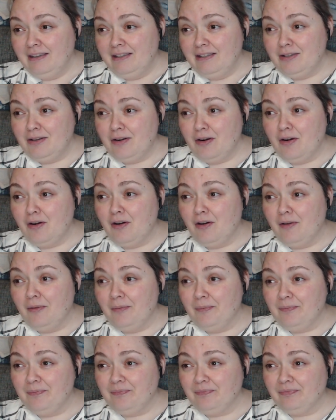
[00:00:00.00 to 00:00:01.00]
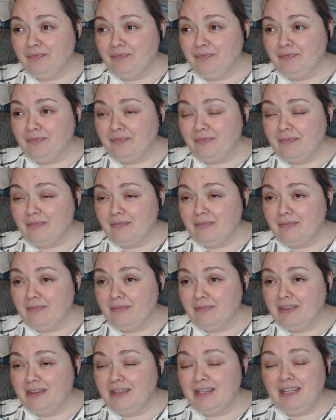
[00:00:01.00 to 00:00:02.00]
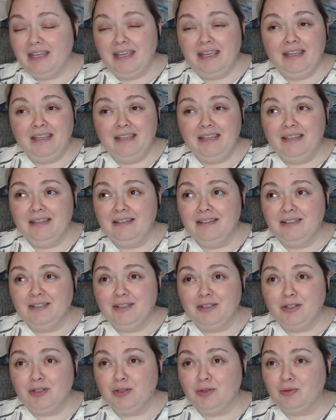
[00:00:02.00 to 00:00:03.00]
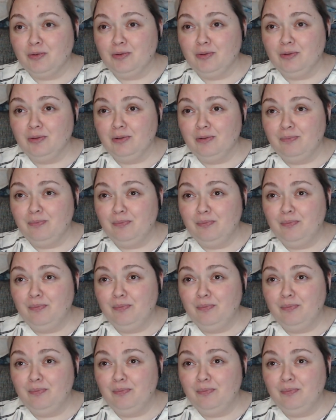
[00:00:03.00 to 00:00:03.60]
you know, they should